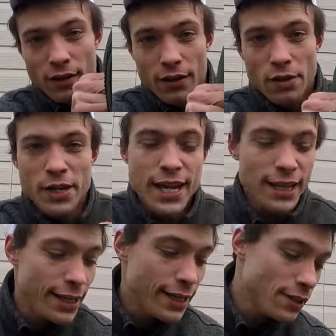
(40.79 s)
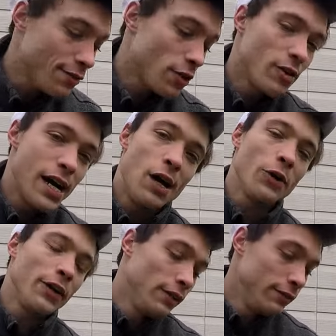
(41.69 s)
You can get these for
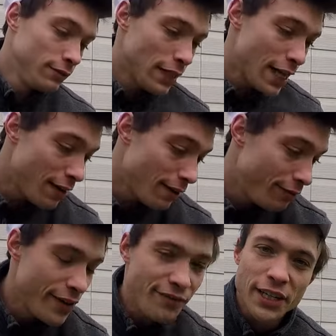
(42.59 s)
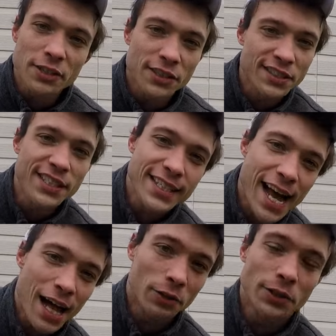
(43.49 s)
around uh, fifty or sixty
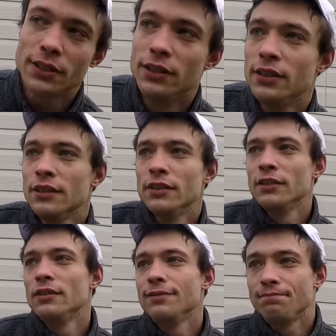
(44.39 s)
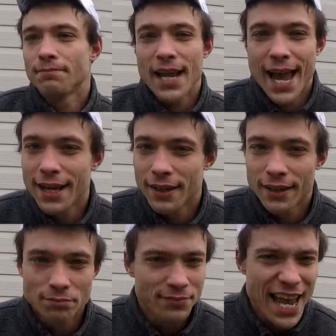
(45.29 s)
dollars at
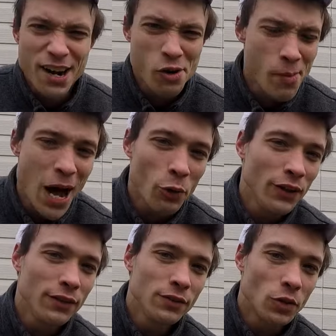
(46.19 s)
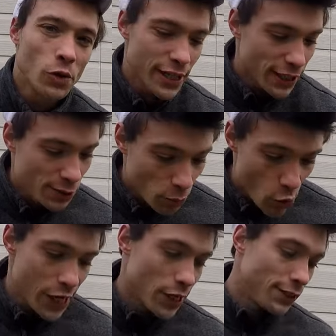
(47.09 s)
uh, Gander Mountain or Dick's
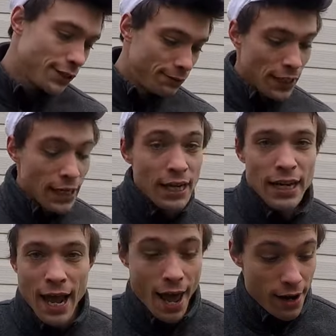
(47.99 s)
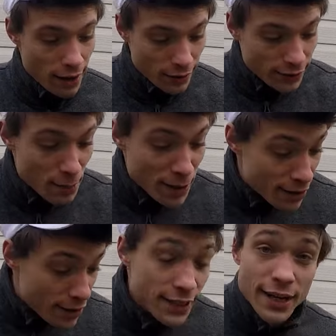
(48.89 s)
Sporting Goods. And some of the
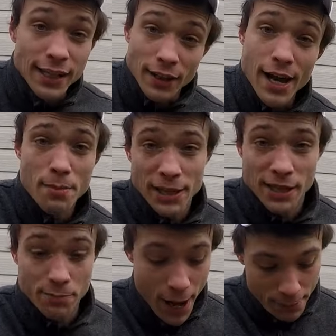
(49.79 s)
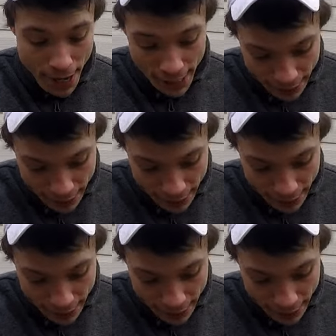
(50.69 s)
things that I like about this backpack